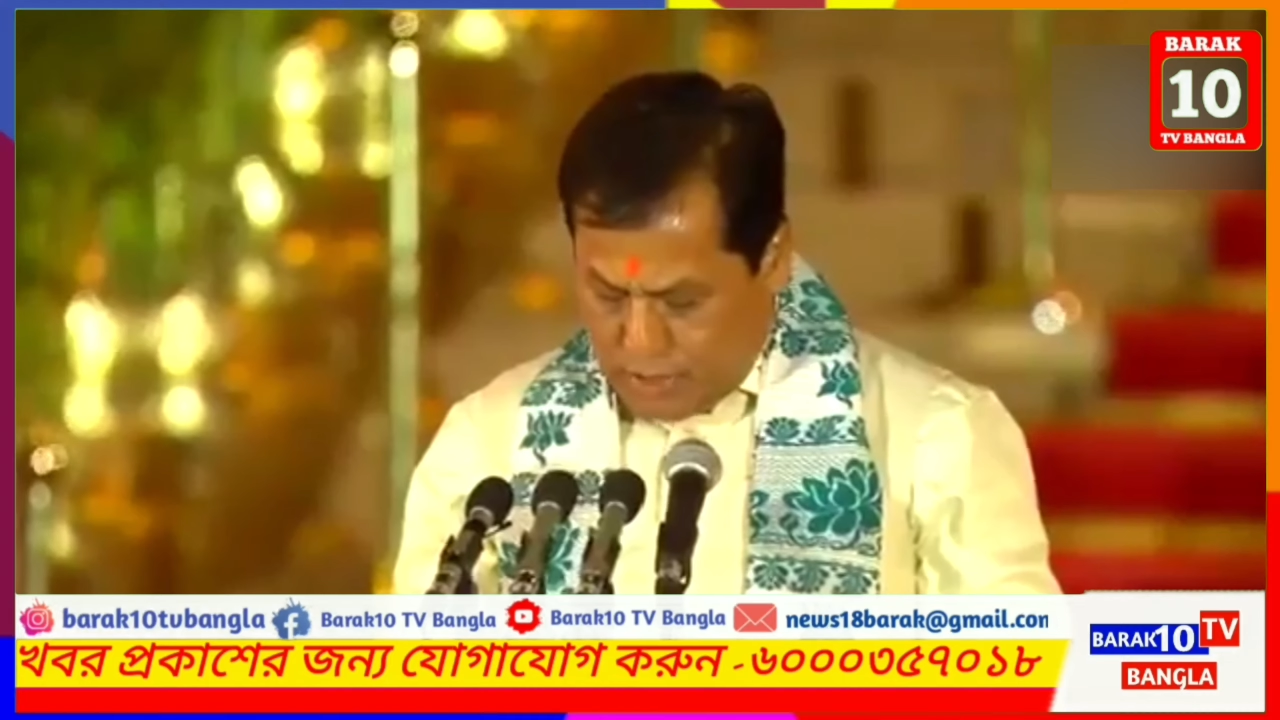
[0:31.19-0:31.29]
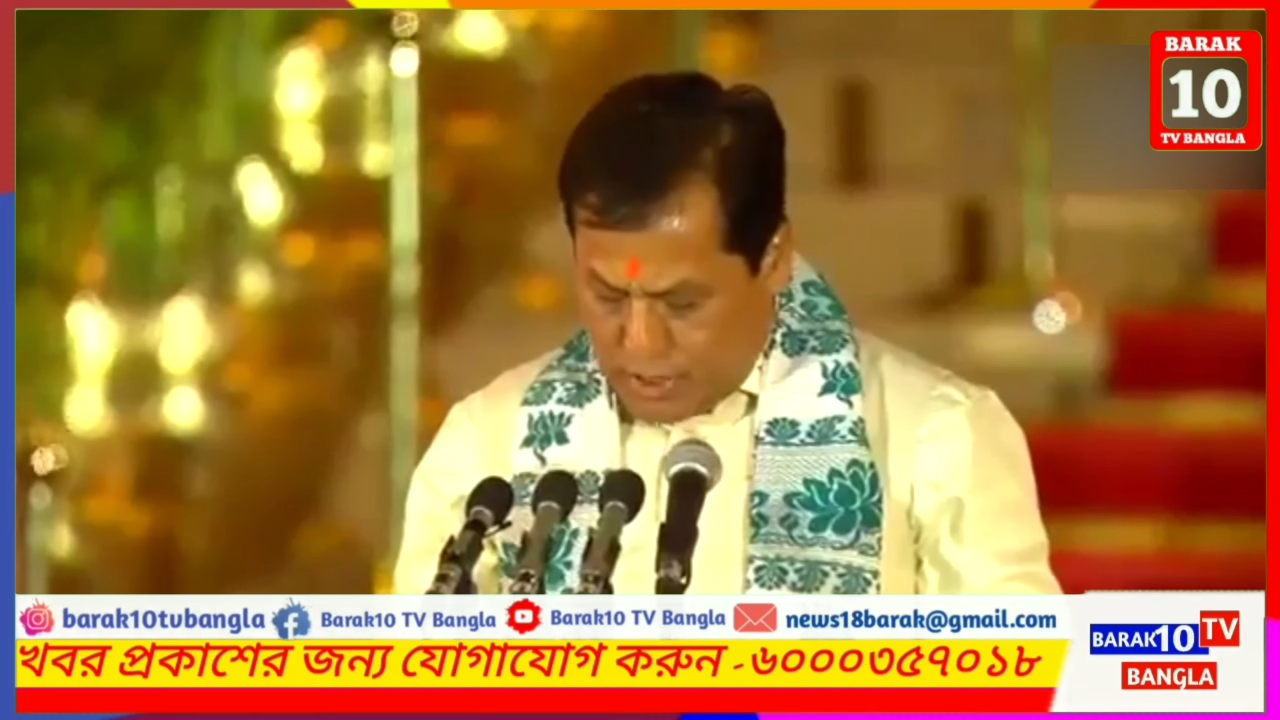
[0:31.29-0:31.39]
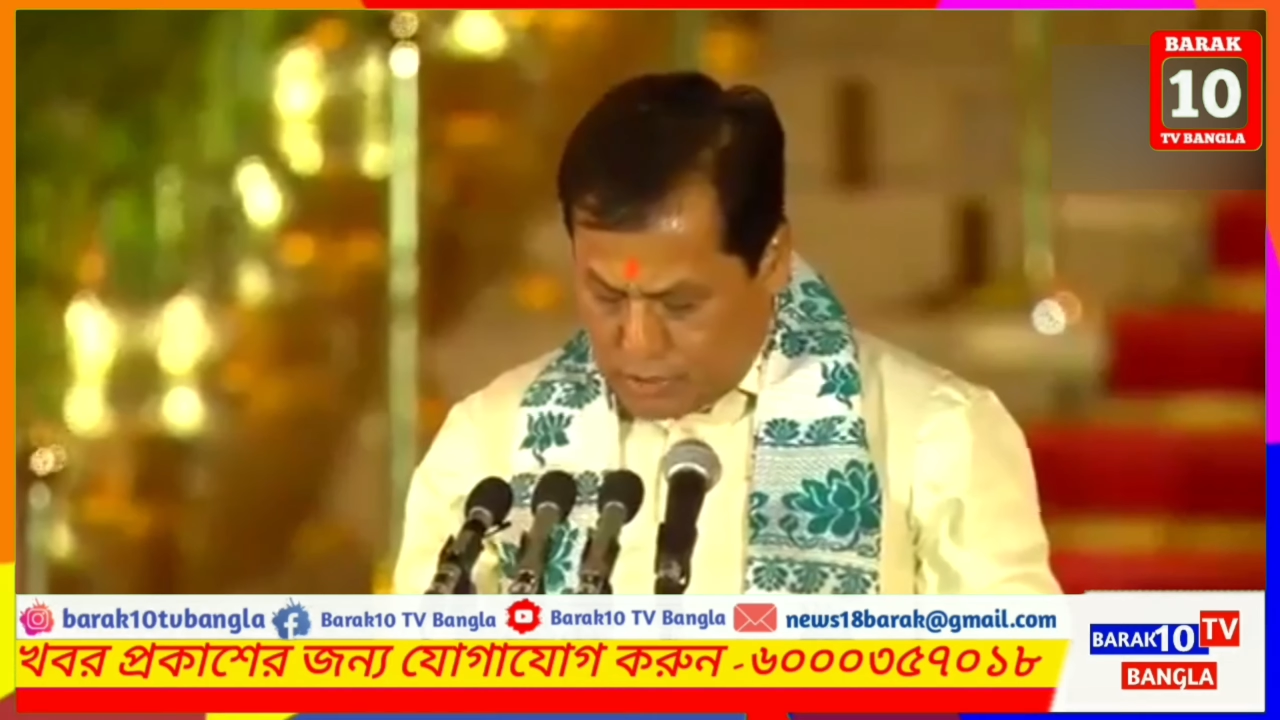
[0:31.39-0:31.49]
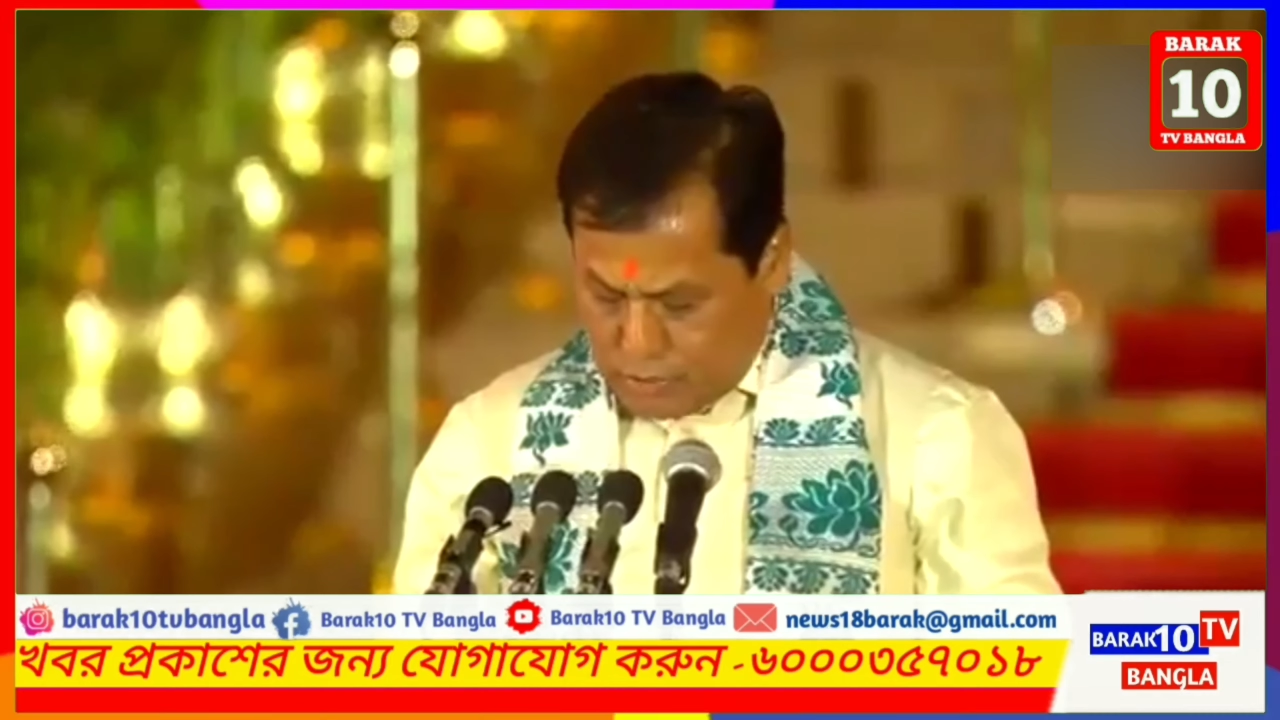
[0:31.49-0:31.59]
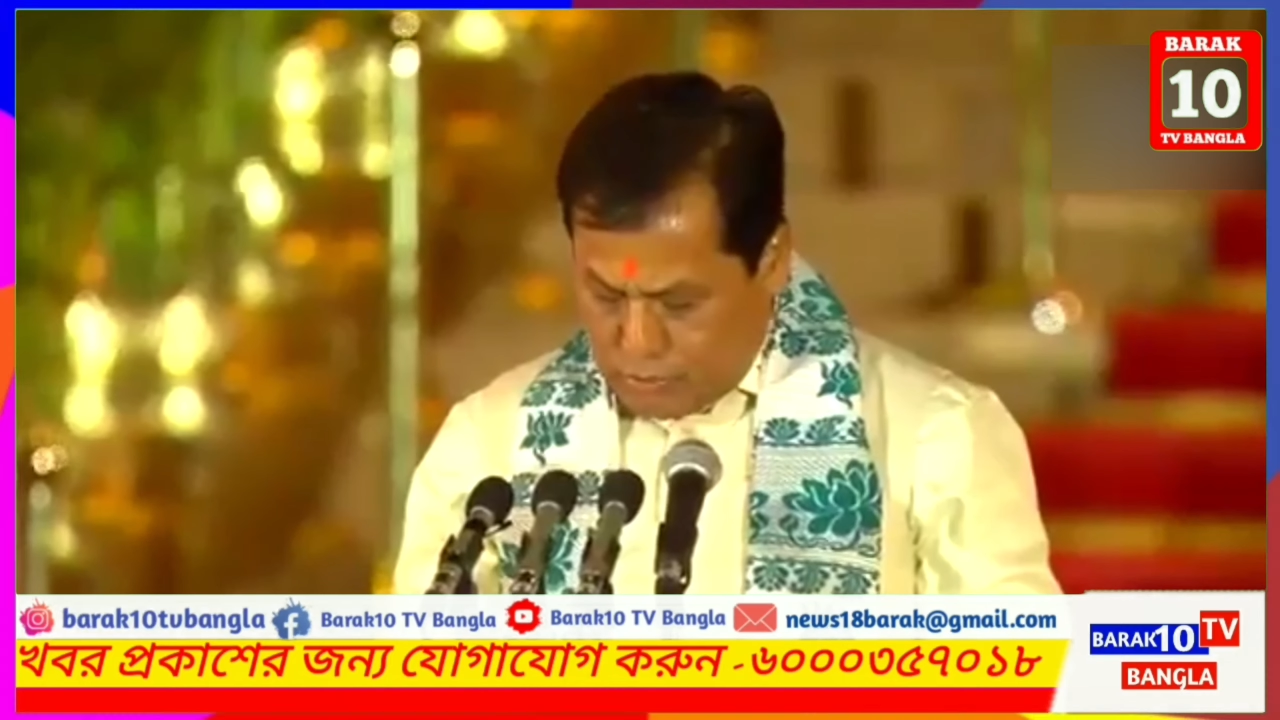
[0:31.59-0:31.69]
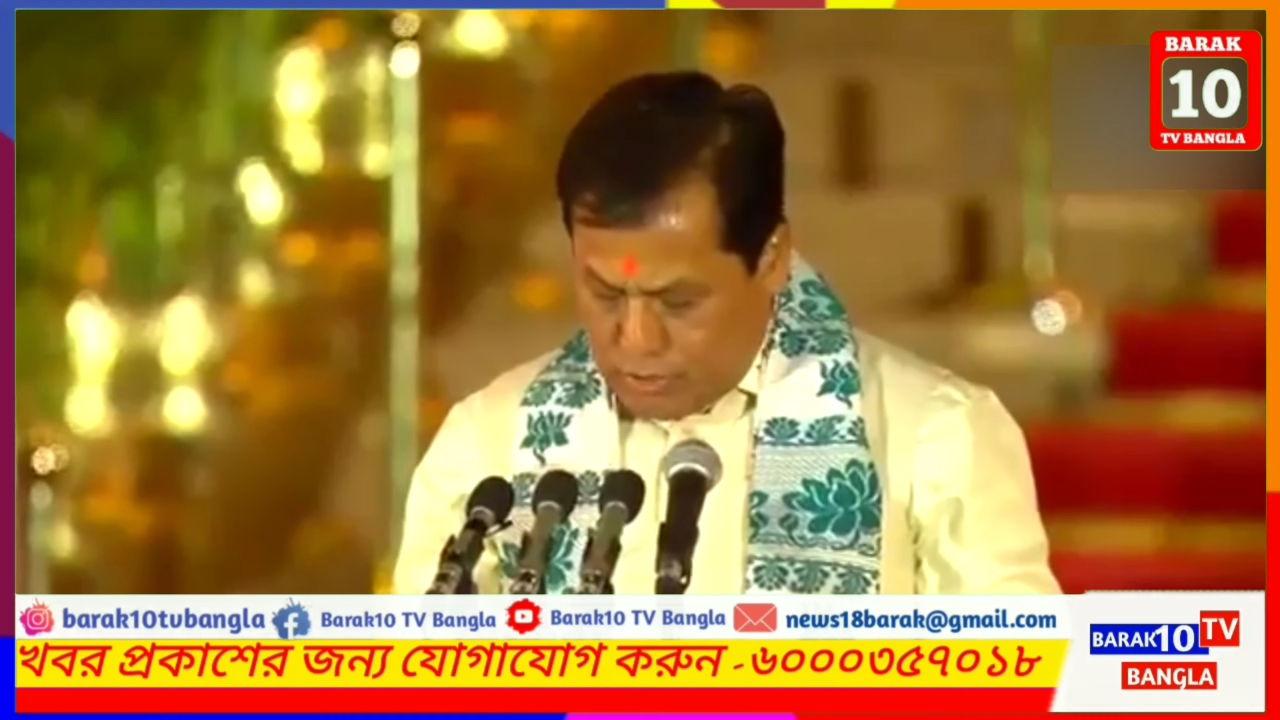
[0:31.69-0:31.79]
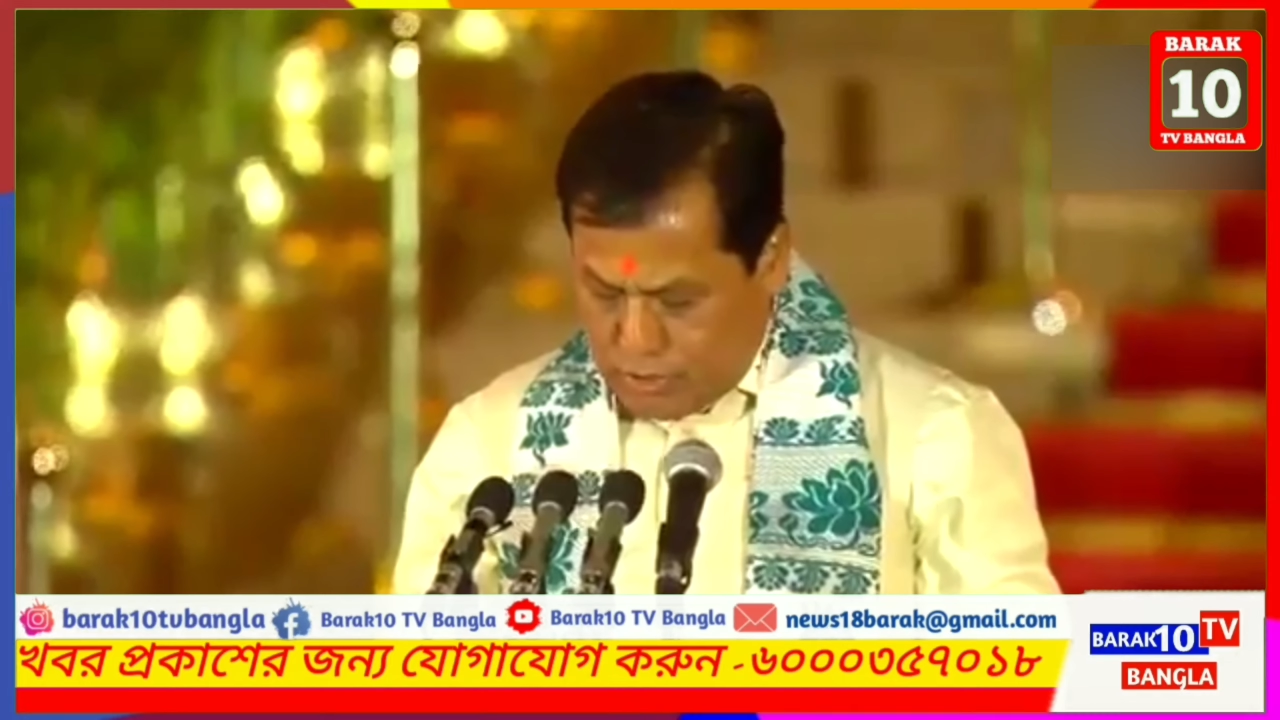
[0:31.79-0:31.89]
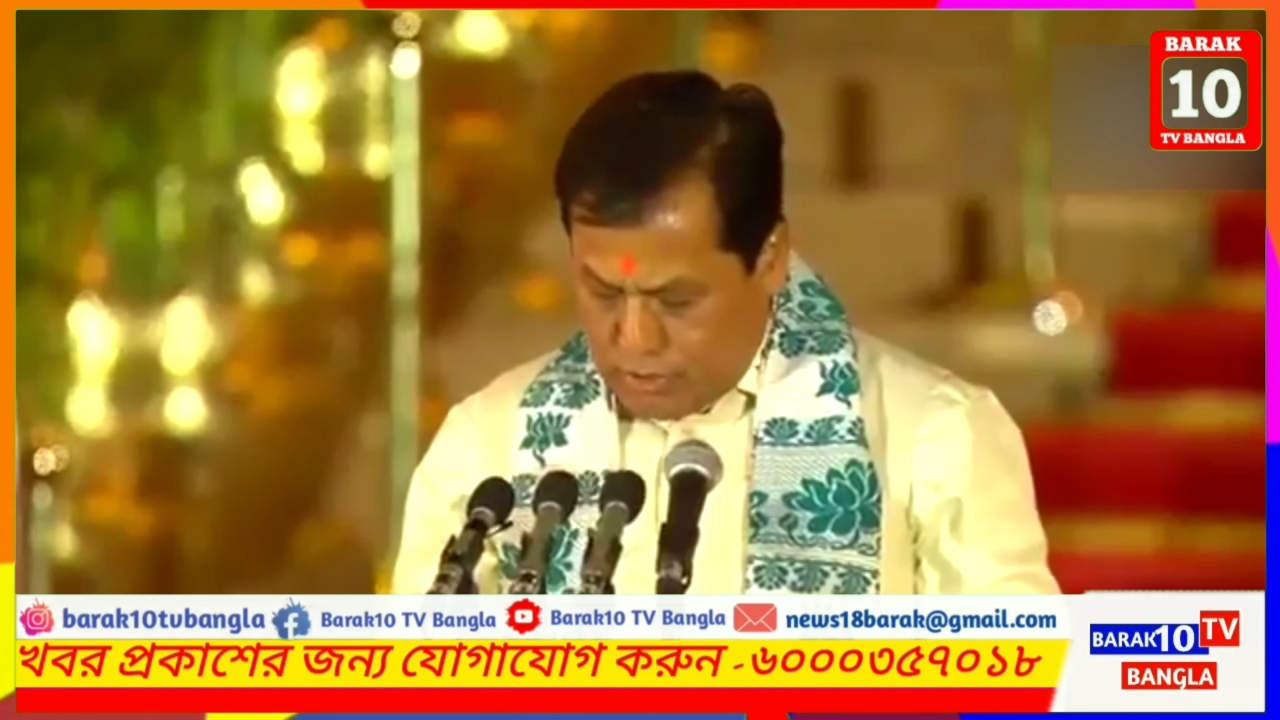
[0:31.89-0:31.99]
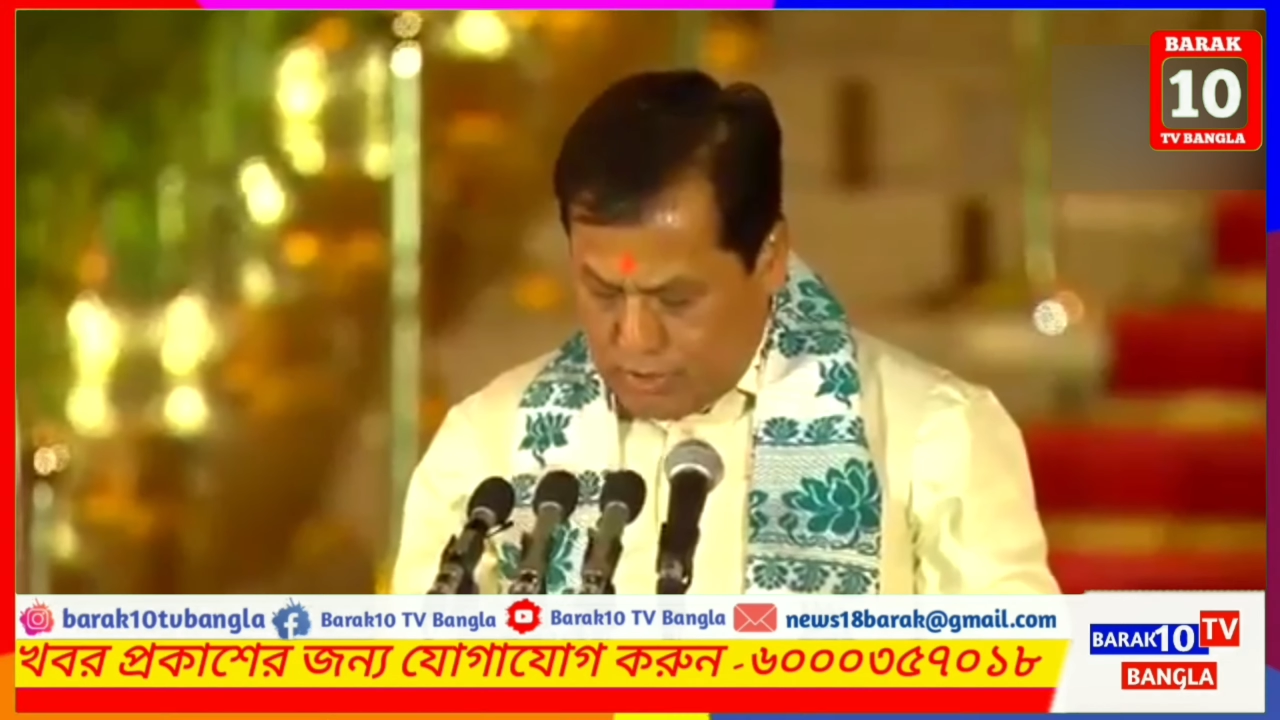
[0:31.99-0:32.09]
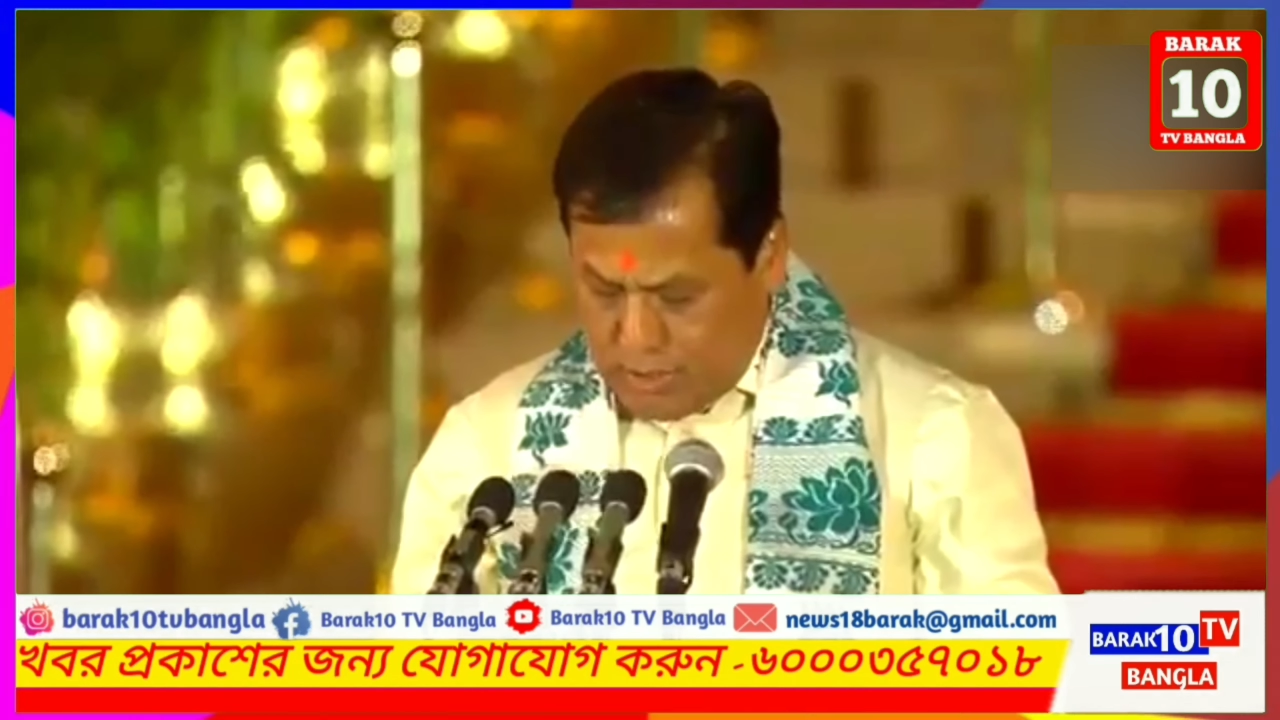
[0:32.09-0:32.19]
Constitution